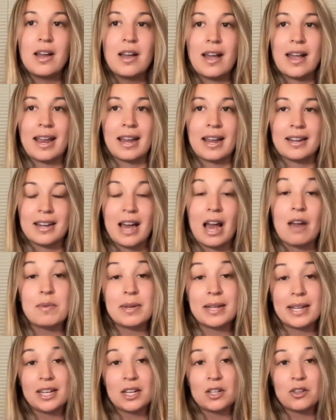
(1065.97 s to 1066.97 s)
And I've been
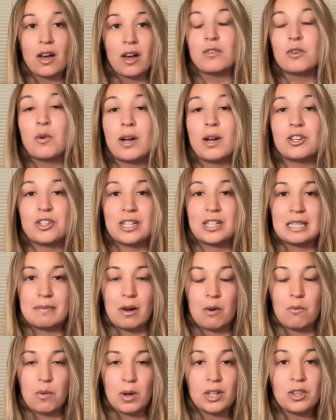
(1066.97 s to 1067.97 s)
getting a lot of questions
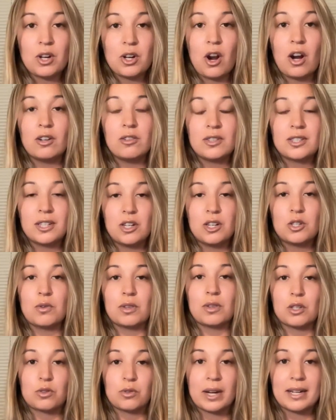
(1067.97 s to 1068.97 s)
about what are the Cardinals going to do at
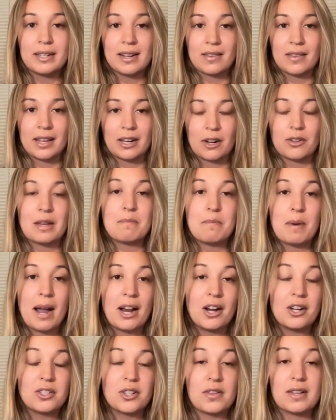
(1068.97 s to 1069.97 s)
the trade deadline? Are they
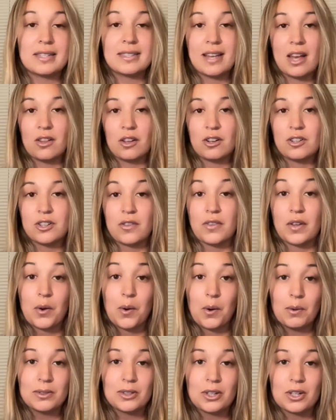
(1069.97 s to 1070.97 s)
buyers? Are they sellers? Are they
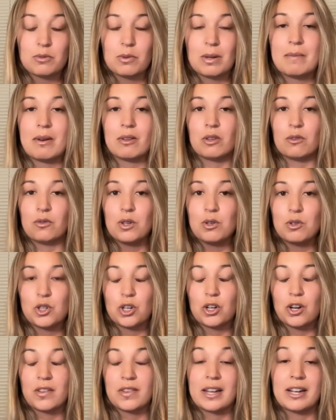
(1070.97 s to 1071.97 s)
holders? What about the
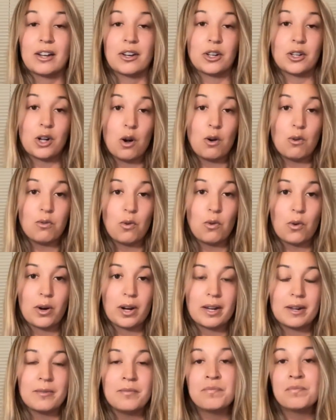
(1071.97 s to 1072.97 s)
future? Are they going to go for
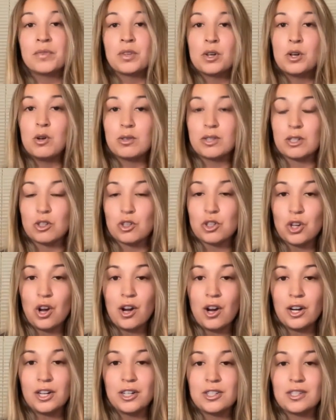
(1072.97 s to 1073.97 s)
it? Who's in
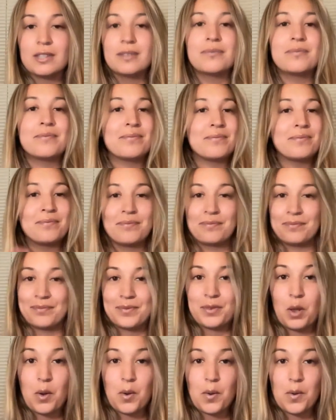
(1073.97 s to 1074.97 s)
charge?
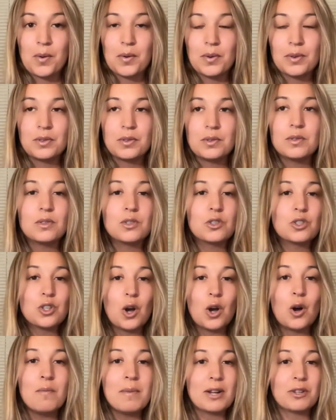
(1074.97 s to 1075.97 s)

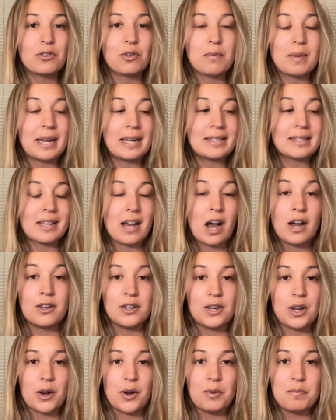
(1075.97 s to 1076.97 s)
So much remains
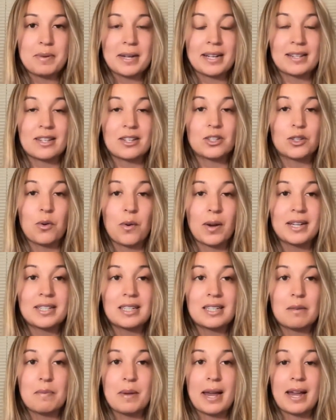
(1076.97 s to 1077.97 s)
unknown because it's going to
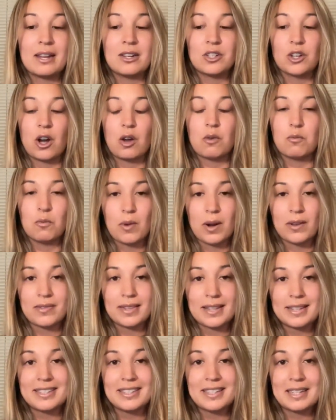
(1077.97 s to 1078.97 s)
depend on what
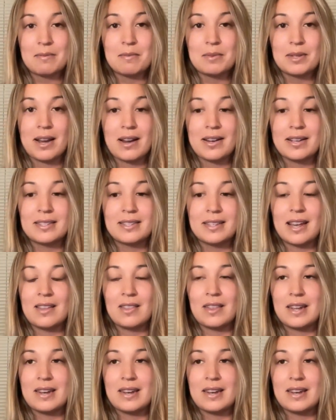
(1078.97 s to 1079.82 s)
this team does in the